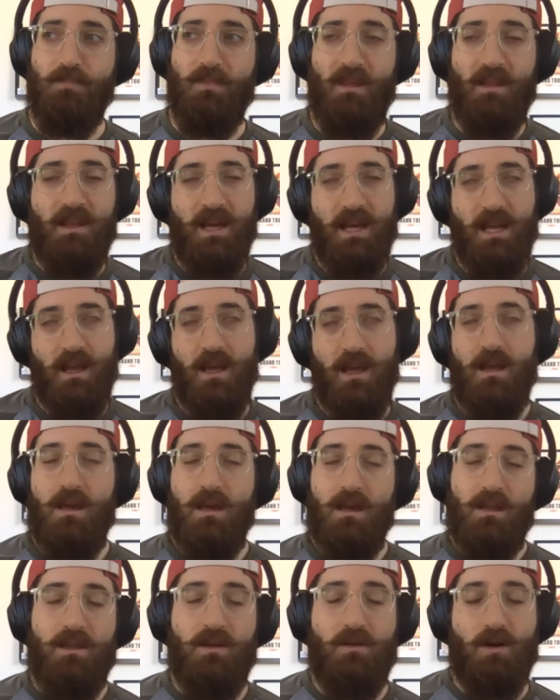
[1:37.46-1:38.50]
Like
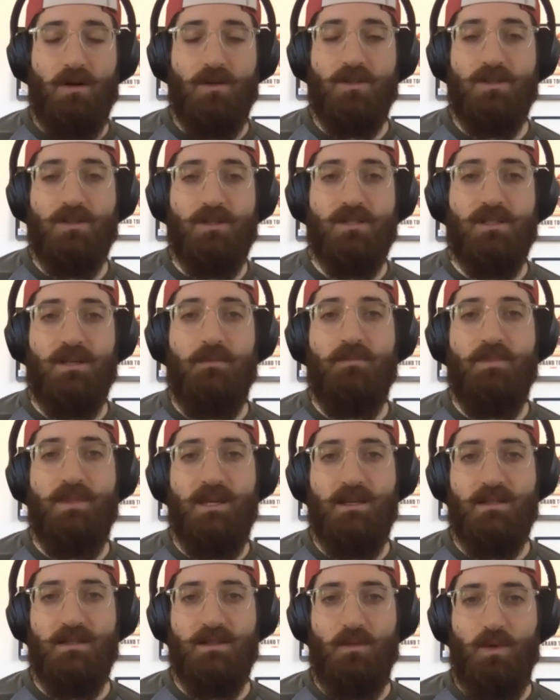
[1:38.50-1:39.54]
there are some
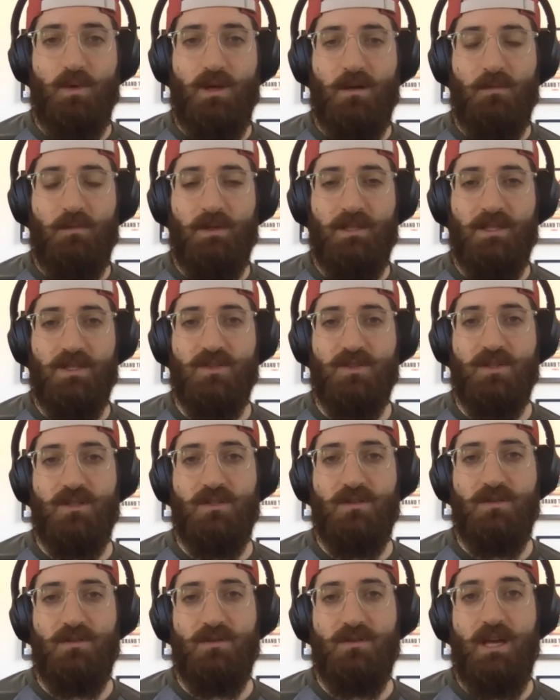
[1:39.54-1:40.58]
things that we could potentially
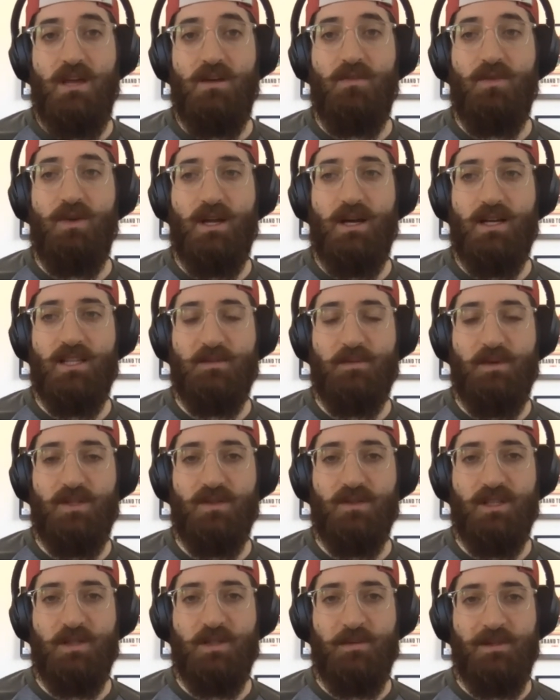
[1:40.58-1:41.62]
do if we got
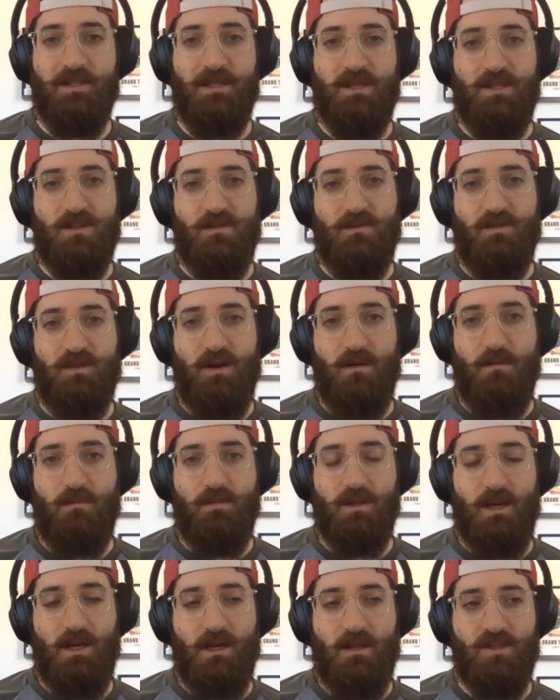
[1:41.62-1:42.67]
special dispensation
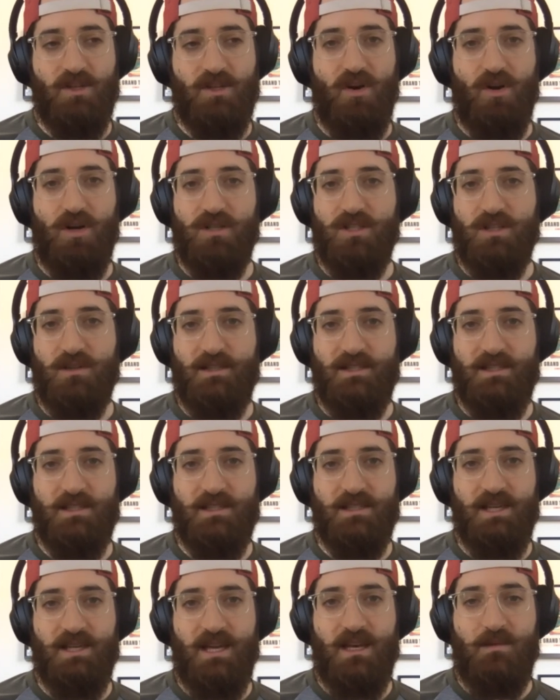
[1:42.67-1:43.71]
from like security
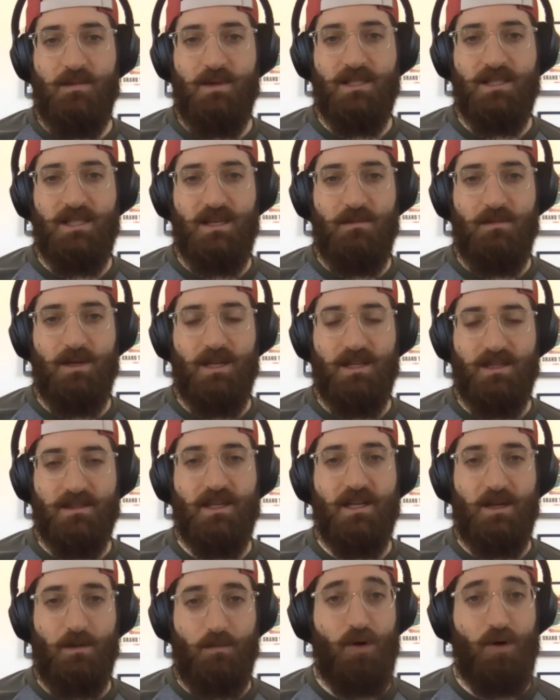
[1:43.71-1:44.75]
services at NBC, but it's
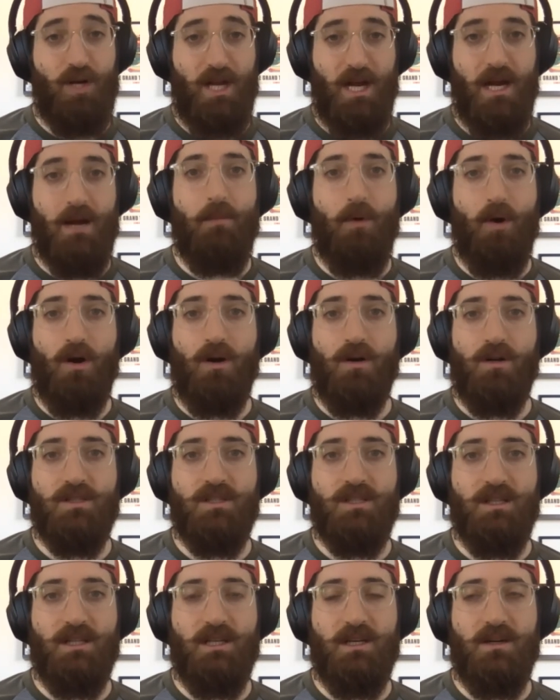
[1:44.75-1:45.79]
like a pretty high bar
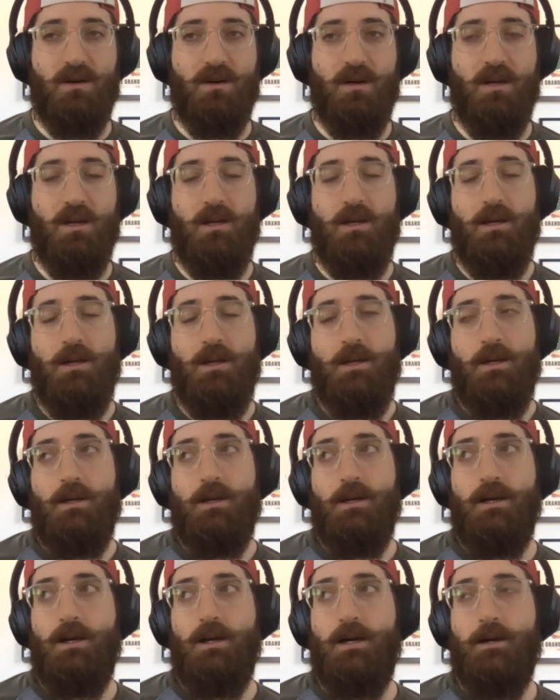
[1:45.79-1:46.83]
to clear.
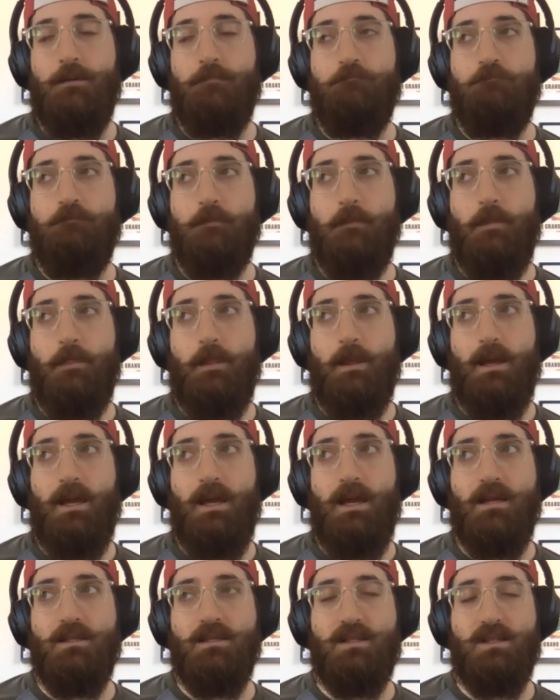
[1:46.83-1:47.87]
Um,
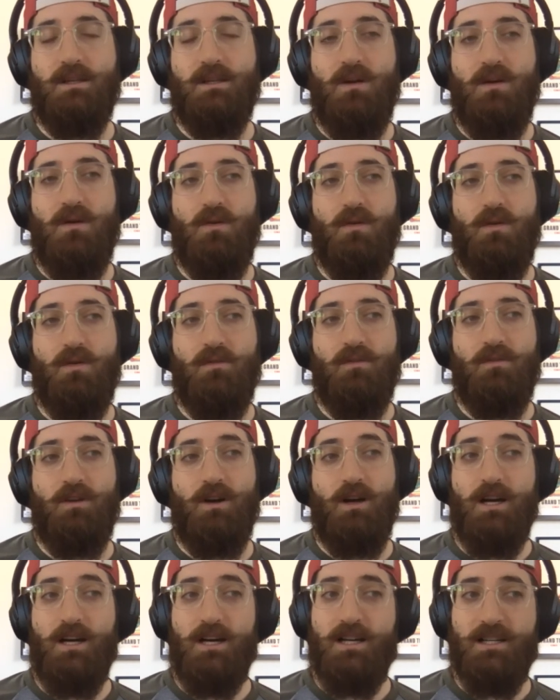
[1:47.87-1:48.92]
and so
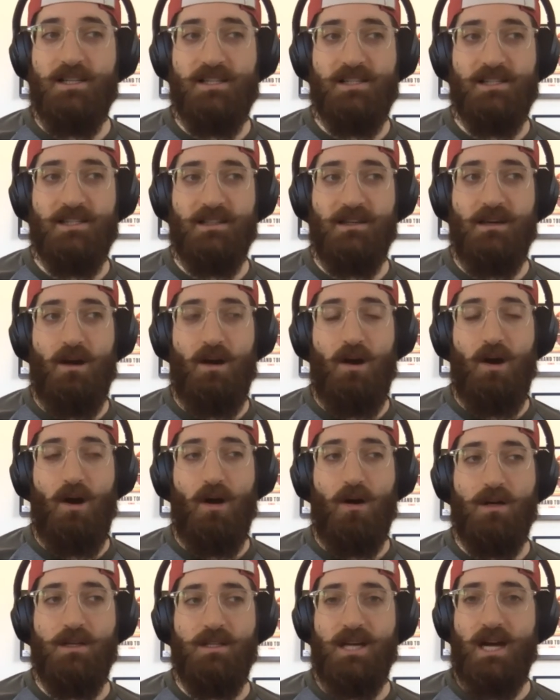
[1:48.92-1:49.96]
for us,
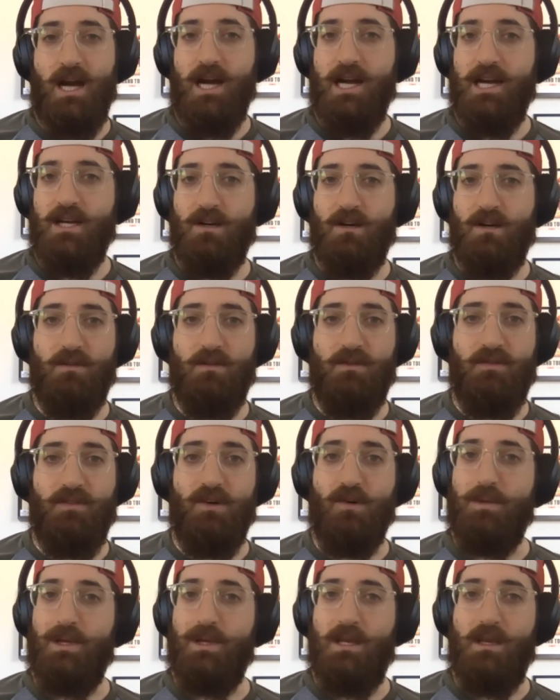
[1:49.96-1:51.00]
our entire
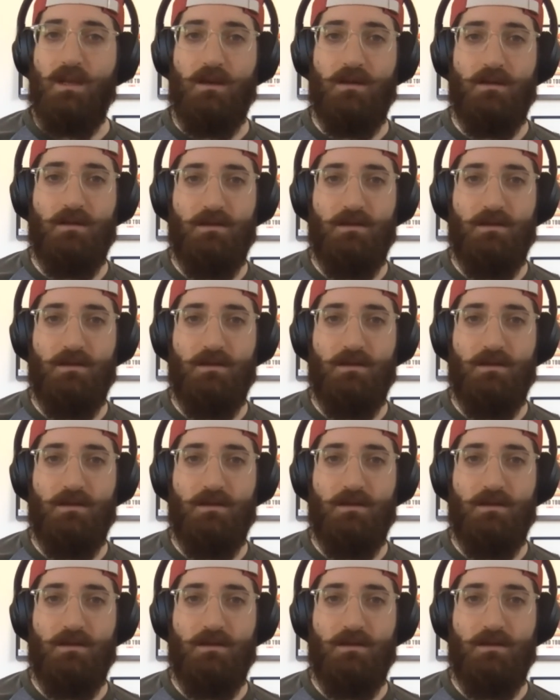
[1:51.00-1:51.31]
filming